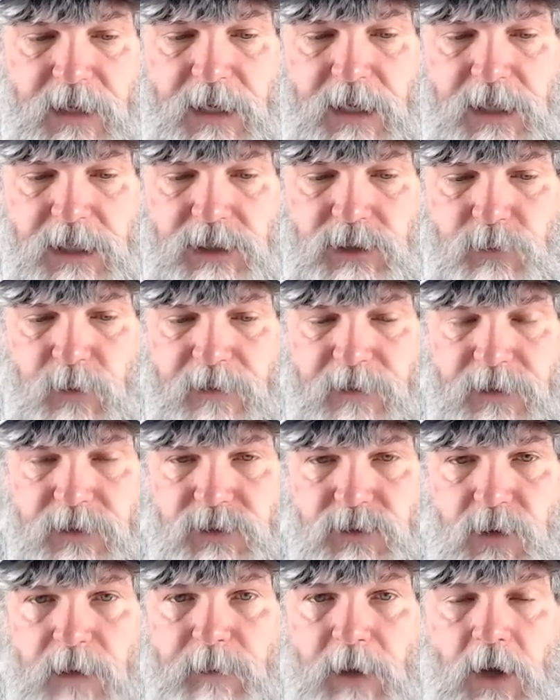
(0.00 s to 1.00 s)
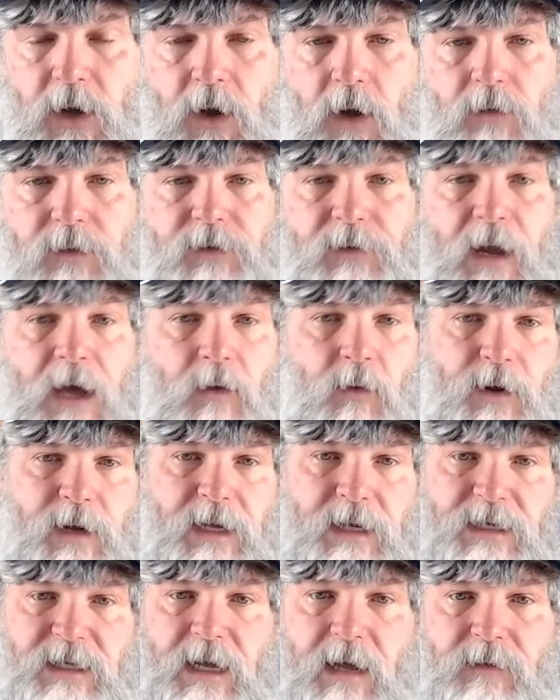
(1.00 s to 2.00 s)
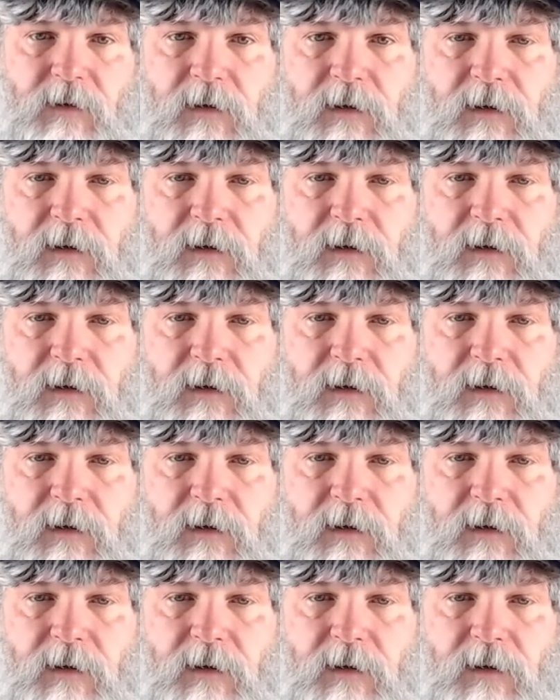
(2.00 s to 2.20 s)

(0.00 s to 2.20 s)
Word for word: to weather the storm. Only you're not working together